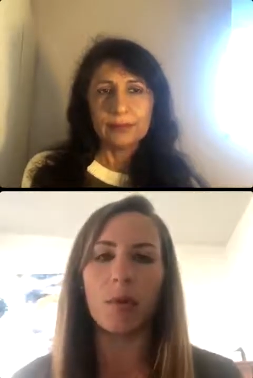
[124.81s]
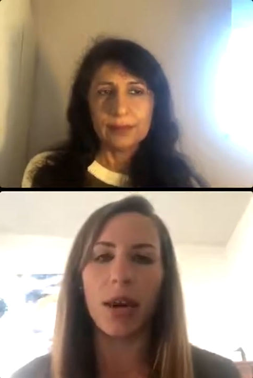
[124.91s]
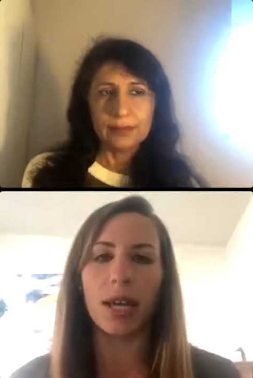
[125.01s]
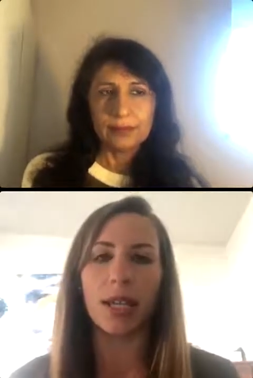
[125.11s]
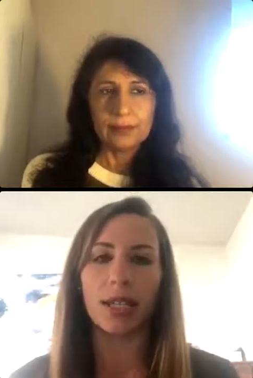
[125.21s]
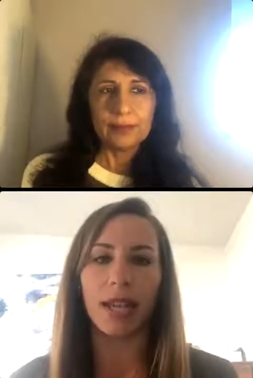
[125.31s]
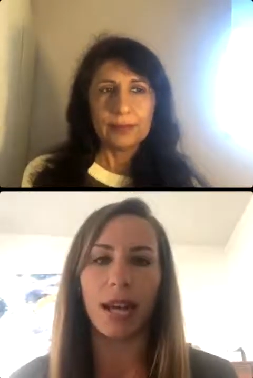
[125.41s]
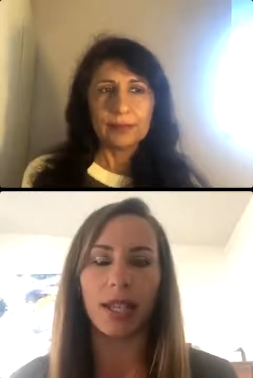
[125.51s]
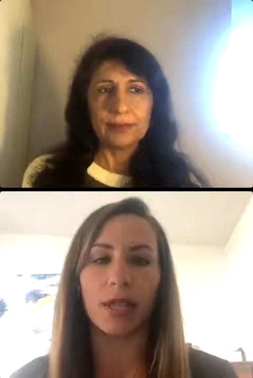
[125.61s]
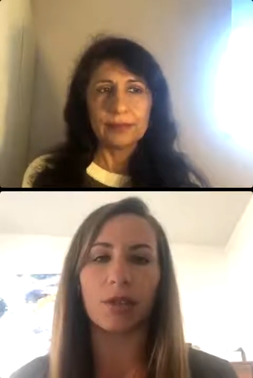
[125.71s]
Speaker 1: but
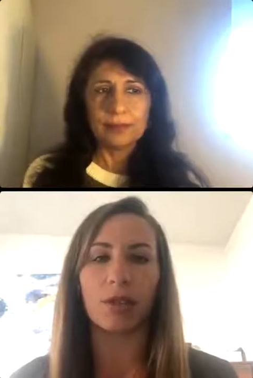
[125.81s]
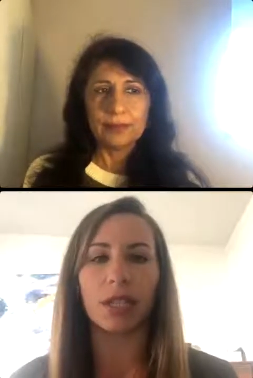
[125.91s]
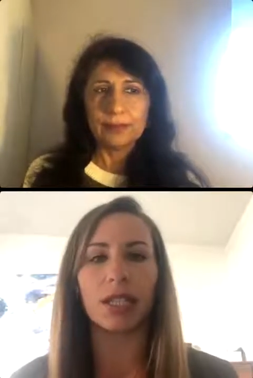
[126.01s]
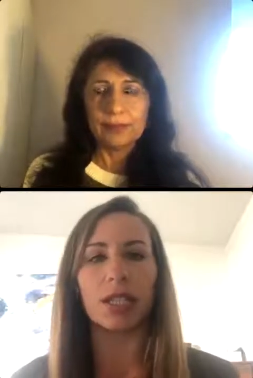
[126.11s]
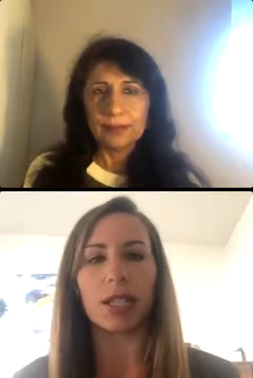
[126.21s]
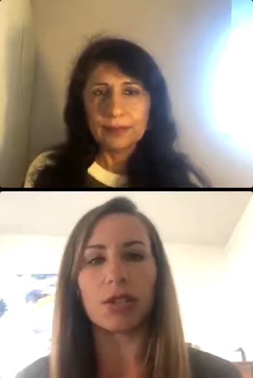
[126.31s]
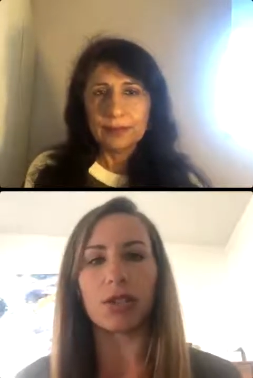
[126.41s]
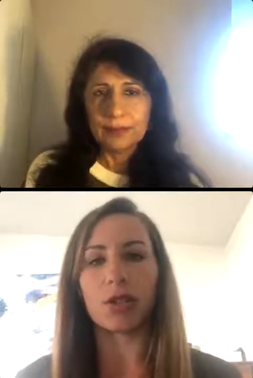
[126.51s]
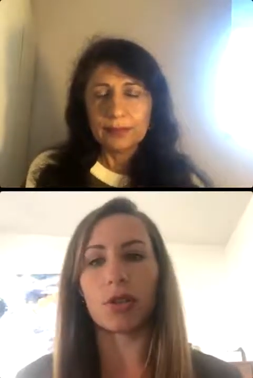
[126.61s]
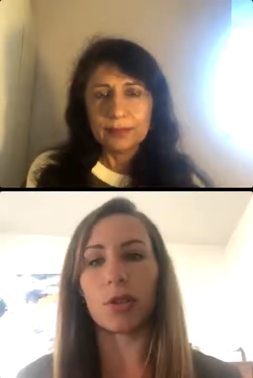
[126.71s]
that can really lead
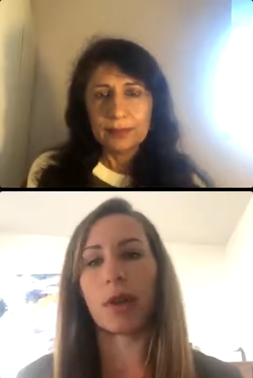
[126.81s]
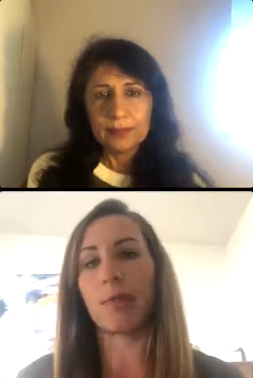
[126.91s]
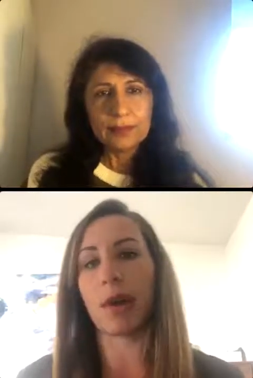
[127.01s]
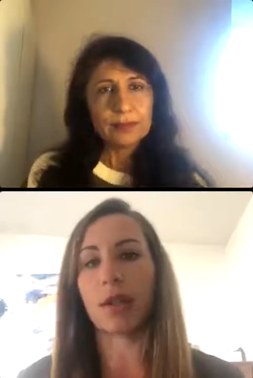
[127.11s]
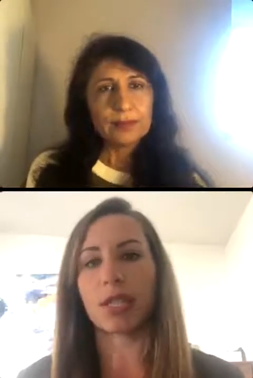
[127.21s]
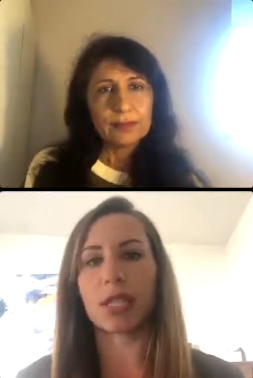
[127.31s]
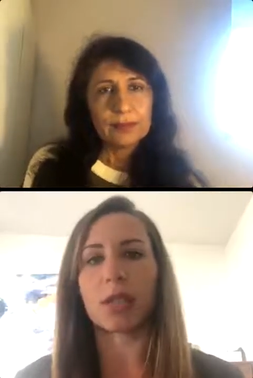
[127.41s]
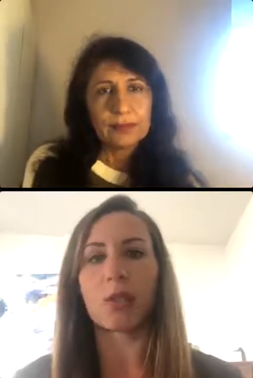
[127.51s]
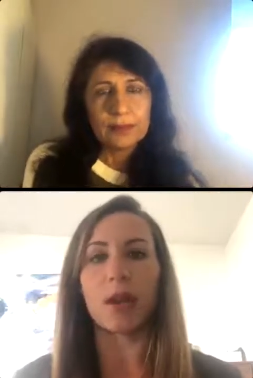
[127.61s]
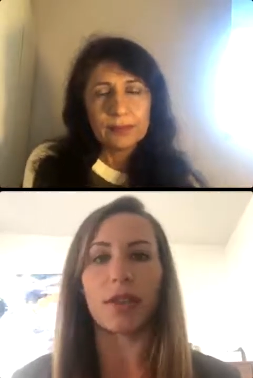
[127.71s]
to
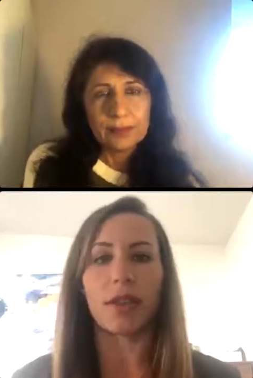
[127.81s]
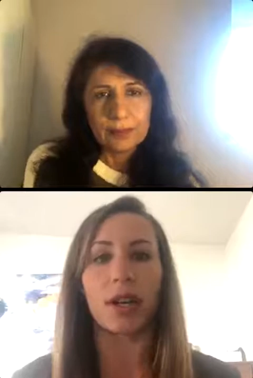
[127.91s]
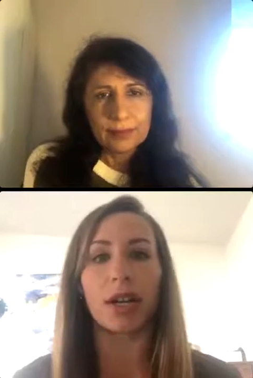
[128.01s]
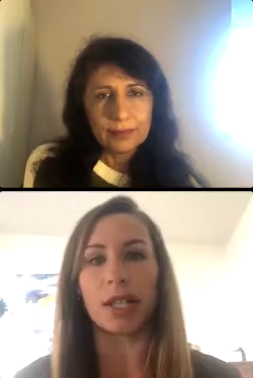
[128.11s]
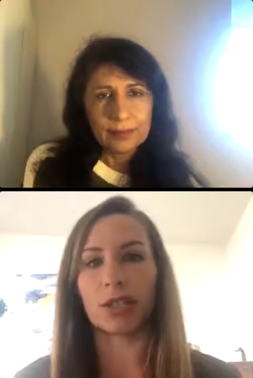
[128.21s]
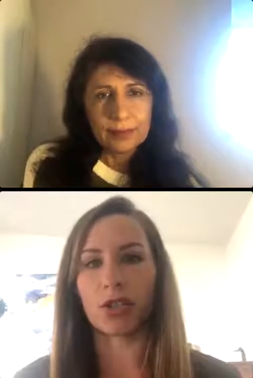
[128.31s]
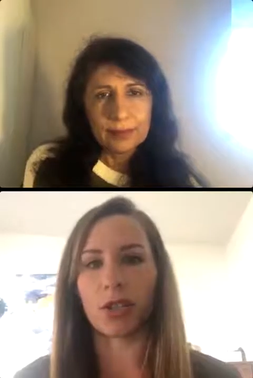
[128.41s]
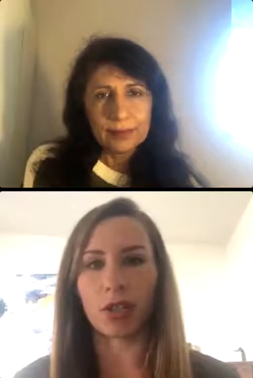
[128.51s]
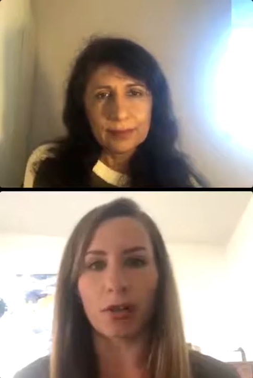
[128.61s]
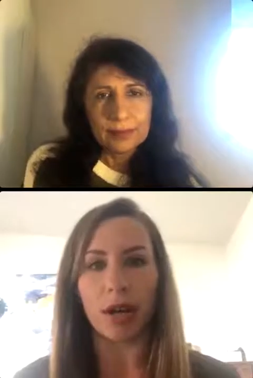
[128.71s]
imbalances with our
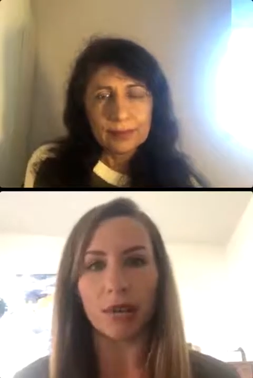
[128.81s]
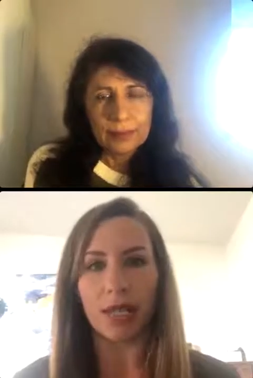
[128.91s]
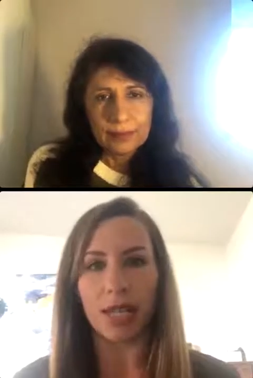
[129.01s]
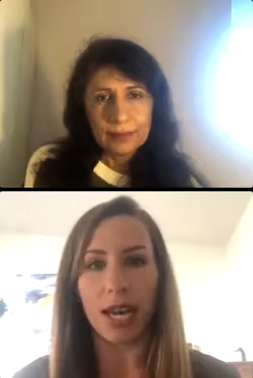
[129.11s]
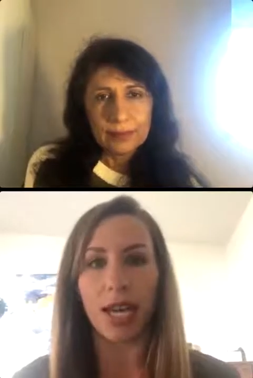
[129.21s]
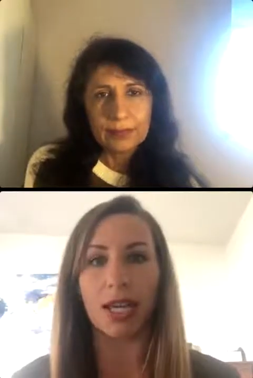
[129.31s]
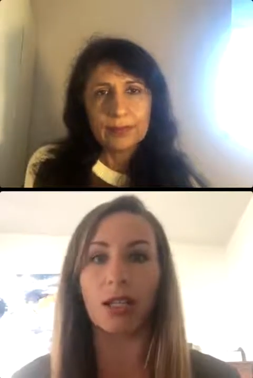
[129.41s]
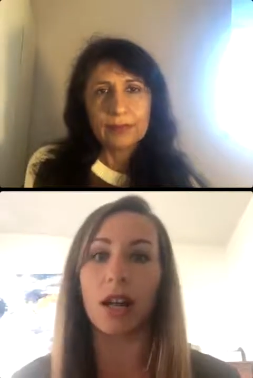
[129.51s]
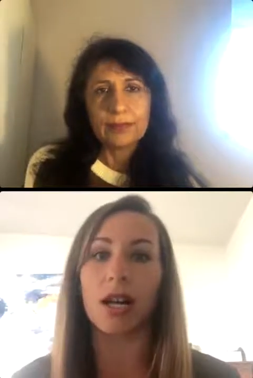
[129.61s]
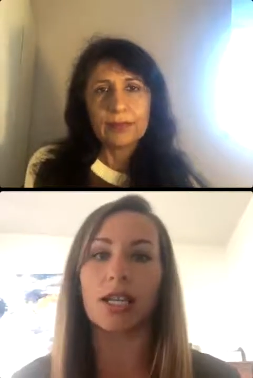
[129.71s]
energy throughout the day and
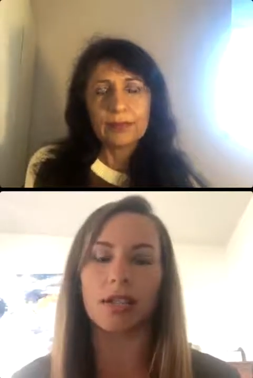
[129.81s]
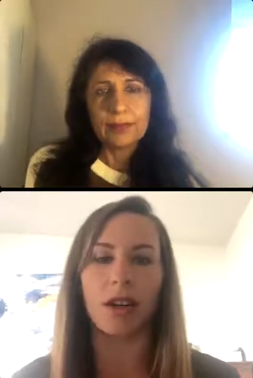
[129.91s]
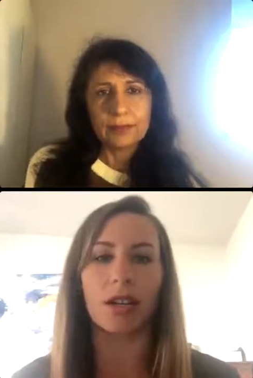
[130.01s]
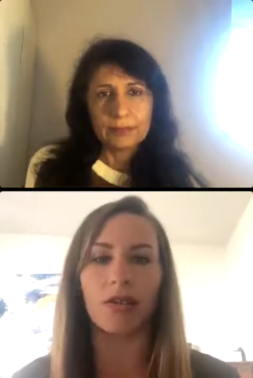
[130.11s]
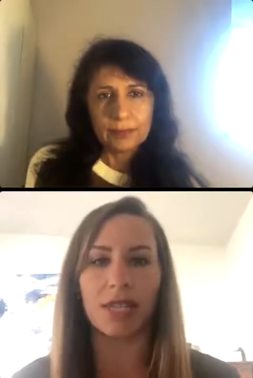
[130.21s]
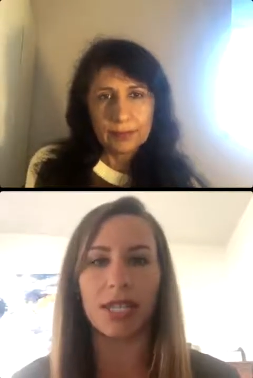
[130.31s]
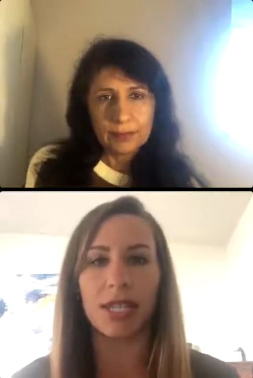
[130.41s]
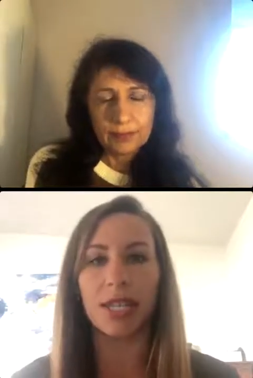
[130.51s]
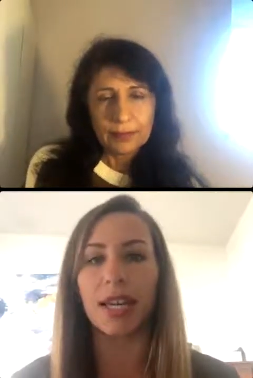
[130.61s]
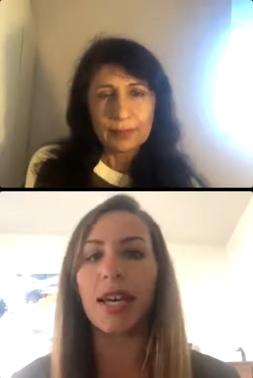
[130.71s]
cause a lot of
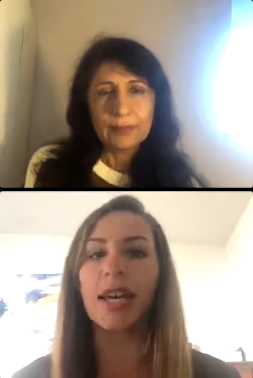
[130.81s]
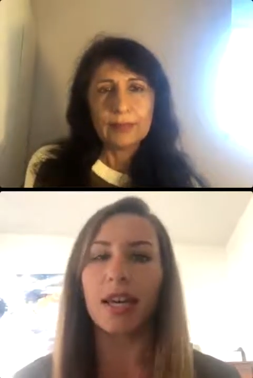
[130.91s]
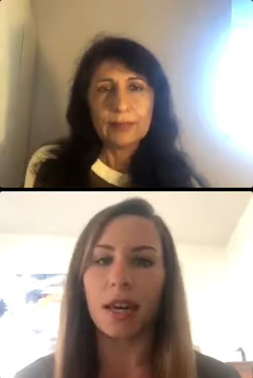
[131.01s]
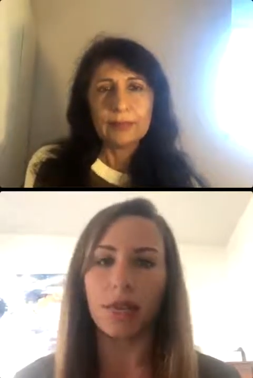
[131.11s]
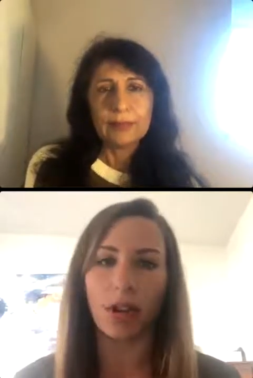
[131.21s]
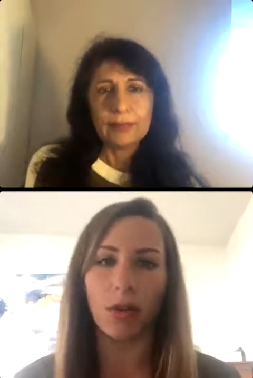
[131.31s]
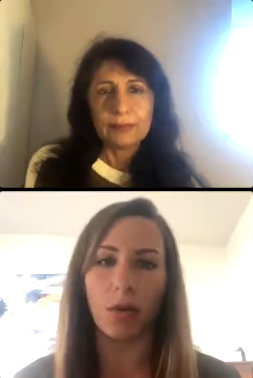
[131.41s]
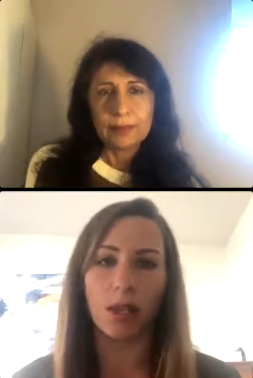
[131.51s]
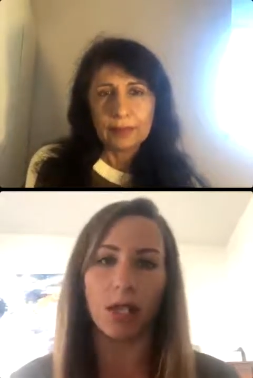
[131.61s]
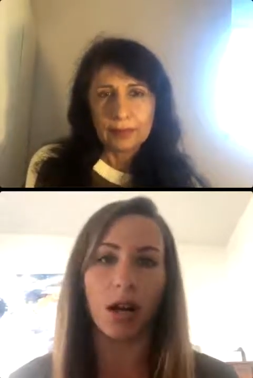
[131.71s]
fatigue if our
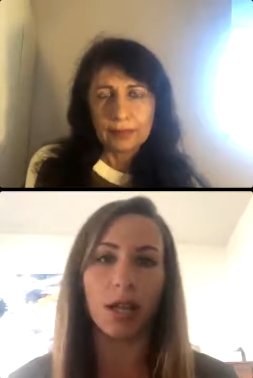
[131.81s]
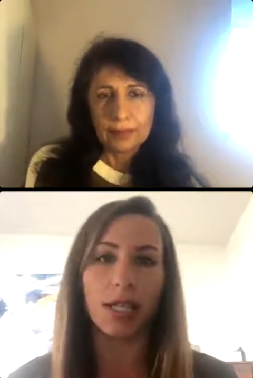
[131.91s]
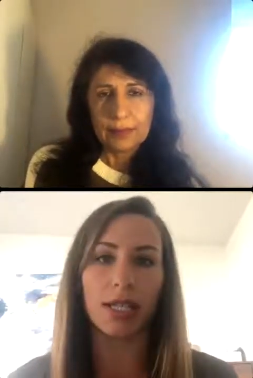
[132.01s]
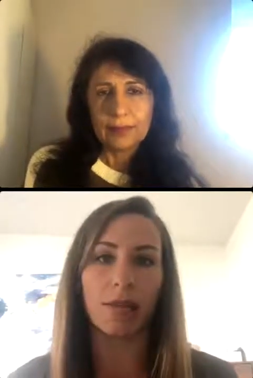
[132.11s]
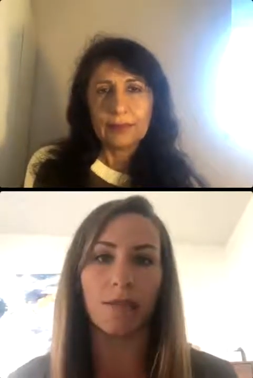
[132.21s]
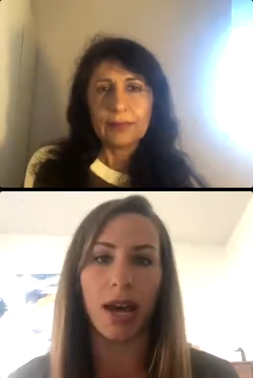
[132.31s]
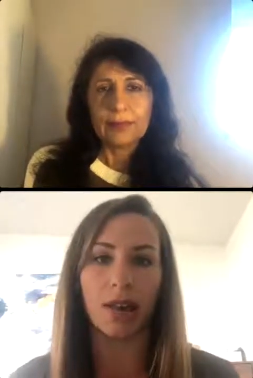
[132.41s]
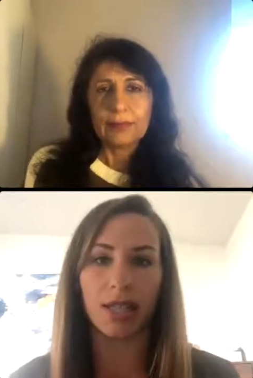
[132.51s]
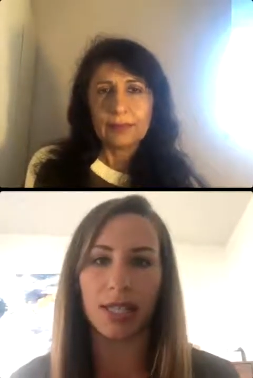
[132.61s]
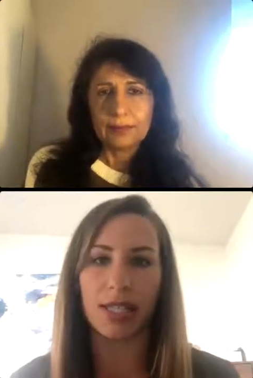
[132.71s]
cortisol is
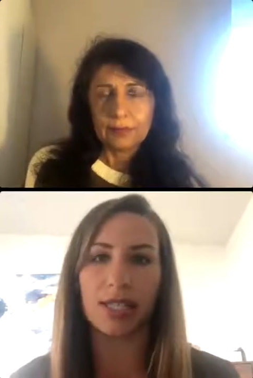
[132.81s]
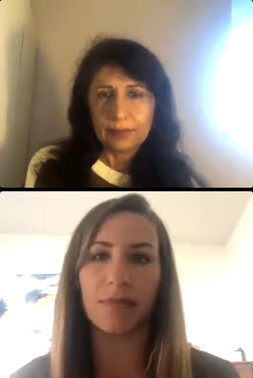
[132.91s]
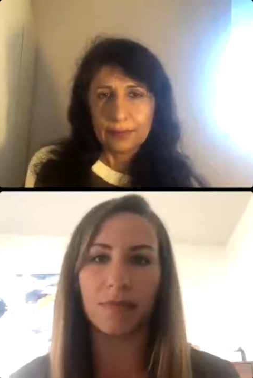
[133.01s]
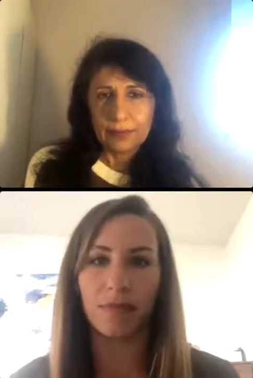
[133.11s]
imbalanced.